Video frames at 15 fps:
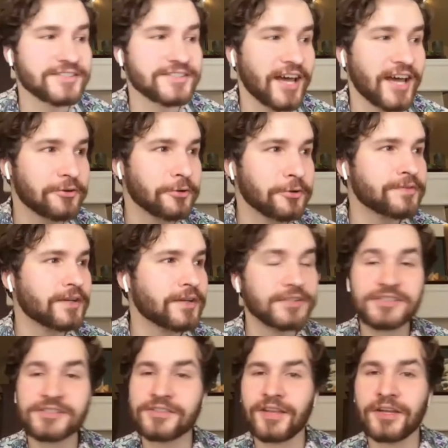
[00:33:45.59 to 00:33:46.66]
I don't know if I've
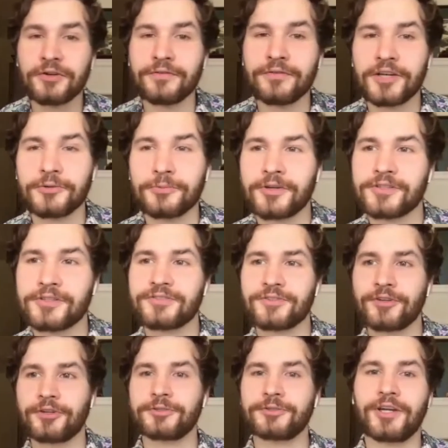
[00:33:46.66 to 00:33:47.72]
listened to that Nirvana one,
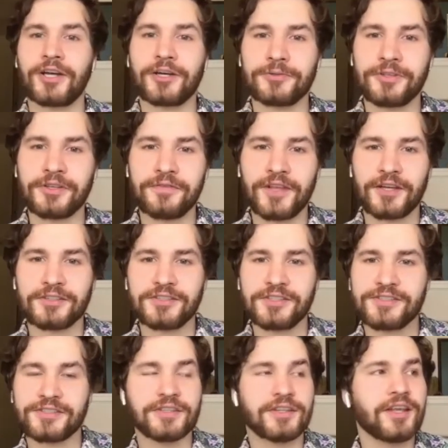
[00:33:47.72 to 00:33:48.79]
so I will give that a
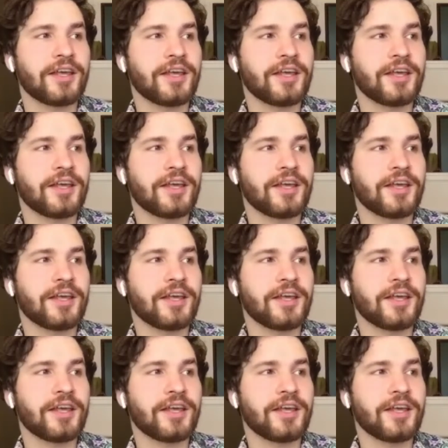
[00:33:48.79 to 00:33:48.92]
listen.